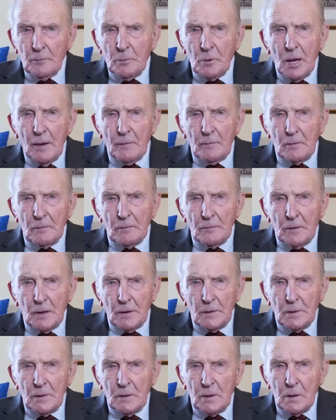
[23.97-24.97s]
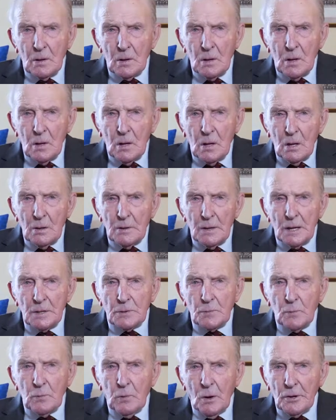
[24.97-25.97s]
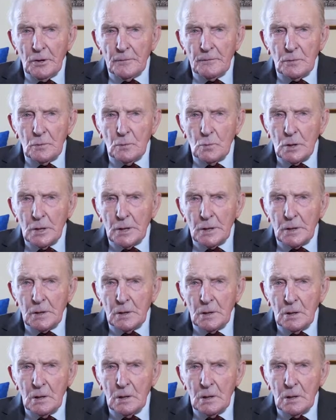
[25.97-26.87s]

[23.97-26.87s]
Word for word: Benevolent Fund does wonderful work.